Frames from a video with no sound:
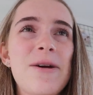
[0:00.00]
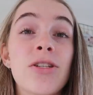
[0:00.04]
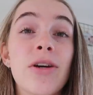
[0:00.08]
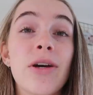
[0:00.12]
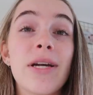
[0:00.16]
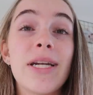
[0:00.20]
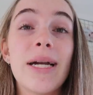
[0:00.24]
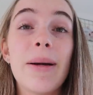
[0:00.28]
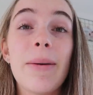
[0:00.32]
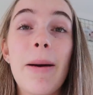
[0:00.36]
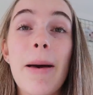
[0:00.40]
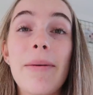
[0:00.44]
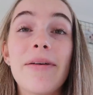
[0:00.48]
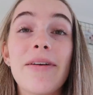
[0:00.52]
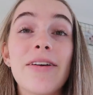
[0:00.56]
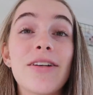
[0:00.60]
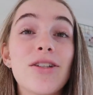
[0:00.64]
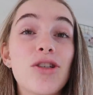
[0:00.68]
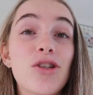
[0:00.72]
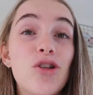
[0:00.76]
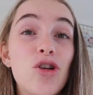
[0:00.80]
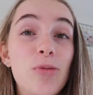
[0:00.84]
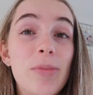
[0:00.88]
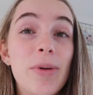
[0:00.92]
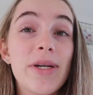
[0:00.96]
So I ended up having
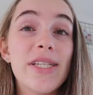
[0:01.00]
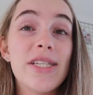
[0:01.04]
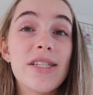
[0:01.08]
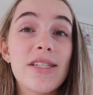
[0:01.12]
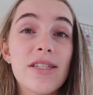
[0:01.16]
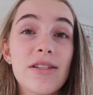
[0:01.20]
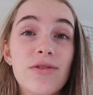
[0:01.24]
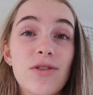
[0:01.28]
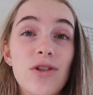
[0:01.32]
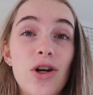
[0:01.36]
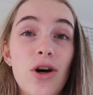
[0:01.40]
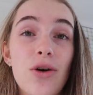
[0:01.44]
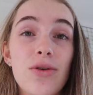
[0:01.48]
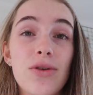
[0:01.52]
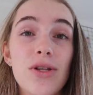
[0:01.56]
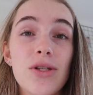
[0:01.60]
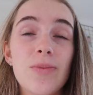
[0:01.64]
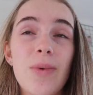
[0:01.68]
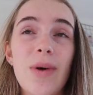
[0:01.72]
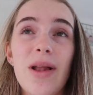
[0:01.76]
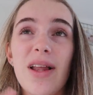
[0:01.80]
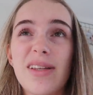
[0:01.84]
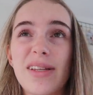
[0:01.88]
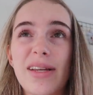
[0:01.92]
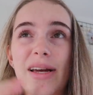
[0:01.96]
2 pieces of toast
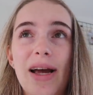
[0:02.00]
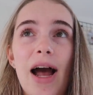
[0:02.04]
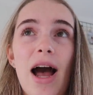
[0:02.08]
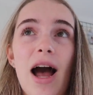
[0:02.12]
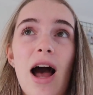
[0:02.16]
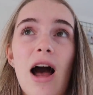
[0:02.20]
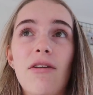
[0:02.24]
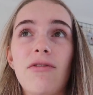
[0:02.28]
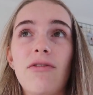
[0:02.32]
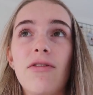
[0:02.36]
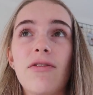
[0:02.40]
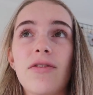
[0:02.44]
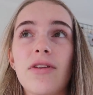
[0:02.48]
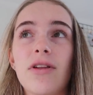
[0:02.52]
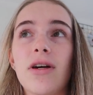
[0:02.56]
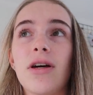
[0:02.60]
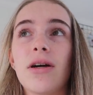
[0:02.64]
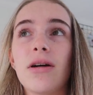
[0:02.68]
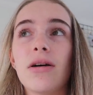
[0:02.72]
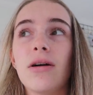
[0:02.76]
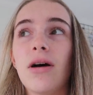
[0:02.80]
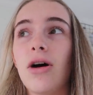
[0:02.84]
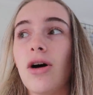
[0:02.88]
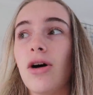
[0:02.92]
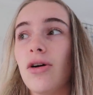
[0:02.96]
as well as like half of
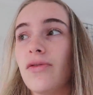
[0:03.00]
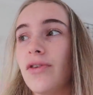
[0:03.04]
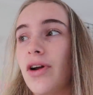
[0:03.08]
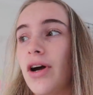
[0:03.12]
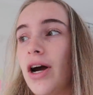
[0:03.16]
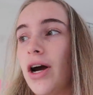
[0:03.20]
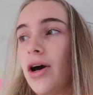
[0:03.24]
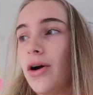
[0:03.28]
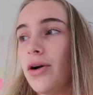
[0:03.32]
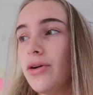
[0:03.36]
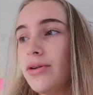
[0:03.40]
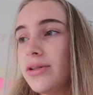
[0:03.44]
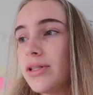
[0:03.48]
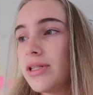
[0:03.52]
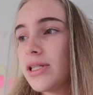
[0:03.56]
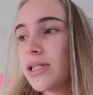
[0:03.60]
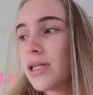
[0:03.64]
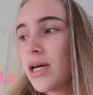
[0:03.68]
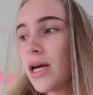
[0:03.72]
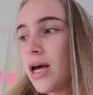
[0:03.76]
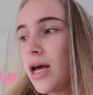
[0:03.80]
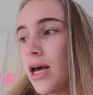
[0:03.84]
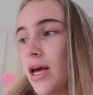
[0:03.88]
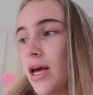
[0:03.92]
the overnight oats.